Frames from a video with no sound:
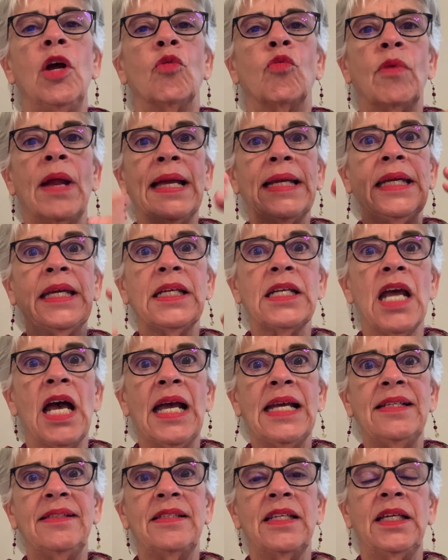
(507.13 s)

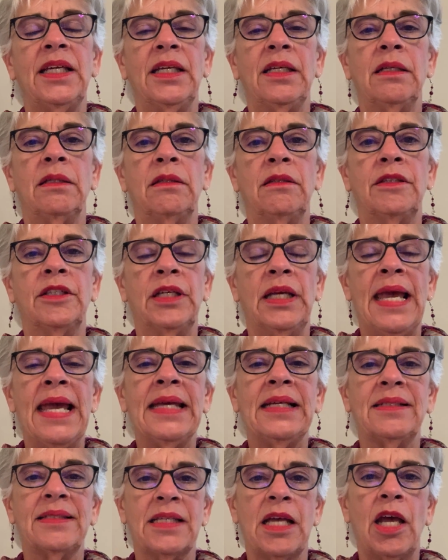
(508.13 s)
recognizing the
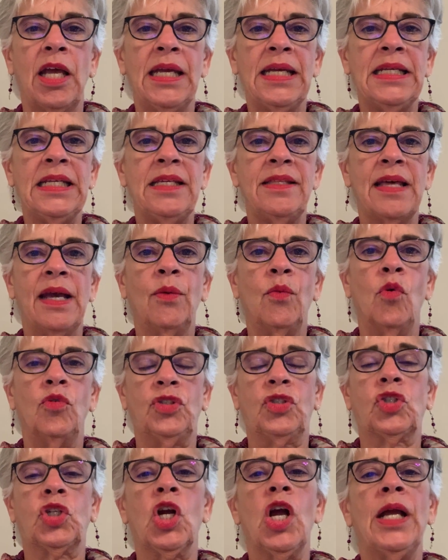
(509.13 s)
anxiety that
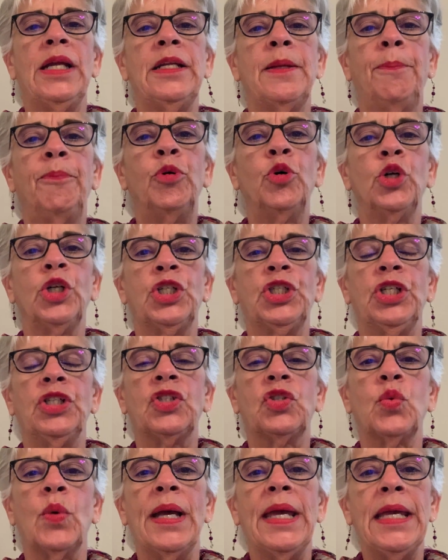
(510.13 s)
was trying to push
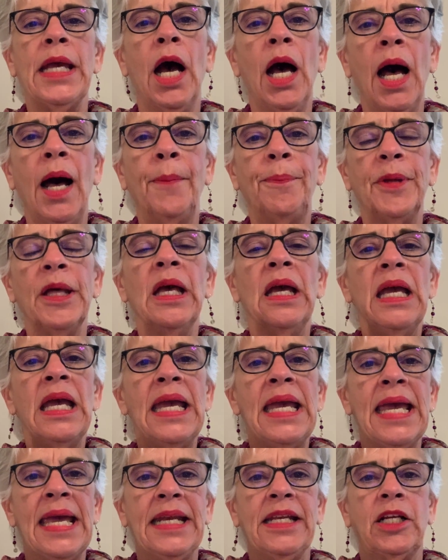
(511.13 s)
its way up
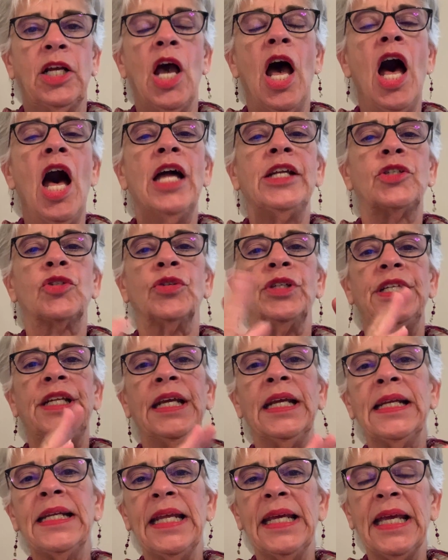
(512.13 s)
and
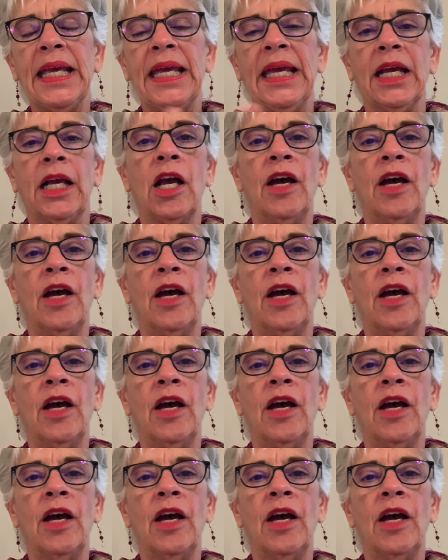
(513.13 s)
contradicting it,